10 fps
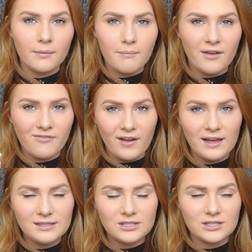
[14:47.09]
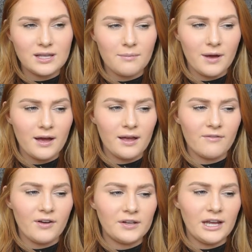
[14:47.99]
my face to set my
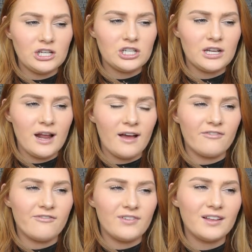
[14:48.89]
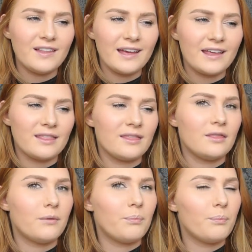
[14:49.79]
foundation, I feel like
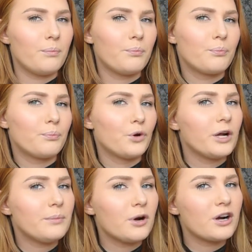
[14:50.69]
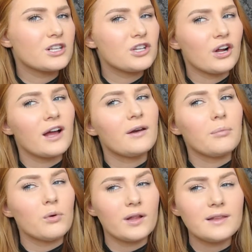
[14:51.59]
the cream products are kind of
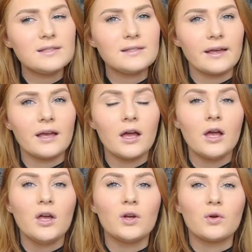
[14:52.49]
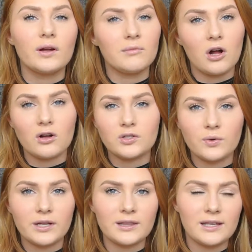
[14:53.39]
pointless. Like, cream
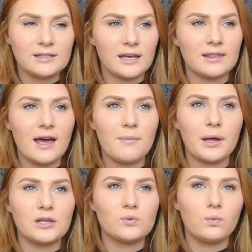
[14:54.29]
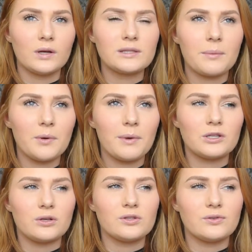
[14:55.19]
contouring and things like that, because once I put my
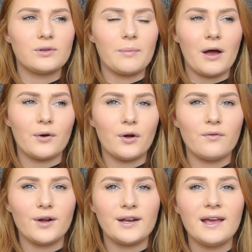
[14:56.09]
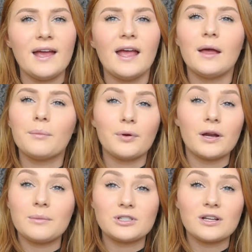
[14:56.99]
translucent powder over it, it
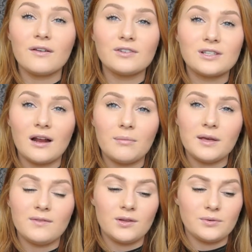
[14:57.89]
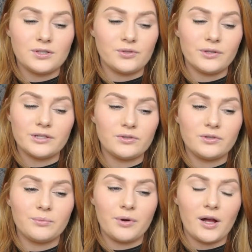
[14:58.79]
pretty much covers it up even though it's a
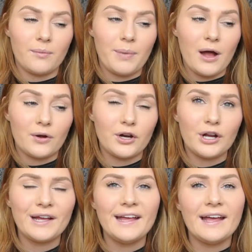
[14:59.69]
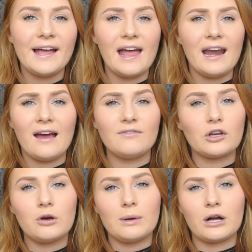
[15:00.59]
translucent powder, and I have to
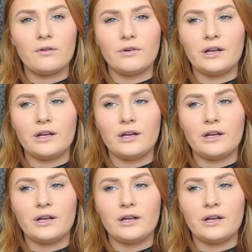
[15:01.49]
go back over